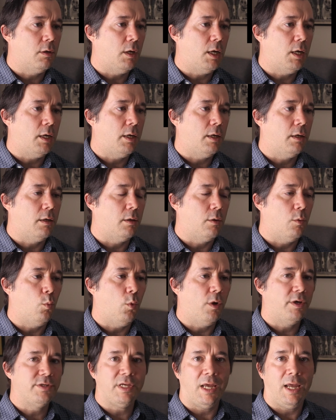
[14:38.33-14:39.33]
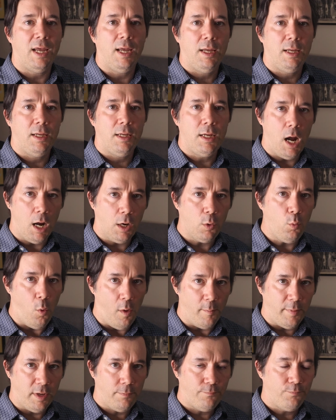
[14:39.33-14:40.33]
was a young
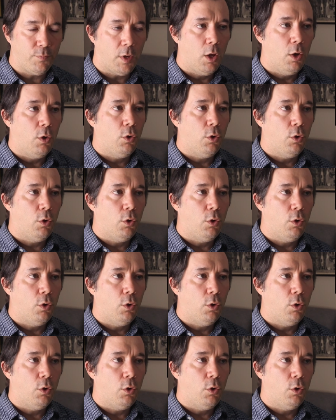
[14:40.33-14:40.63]
woman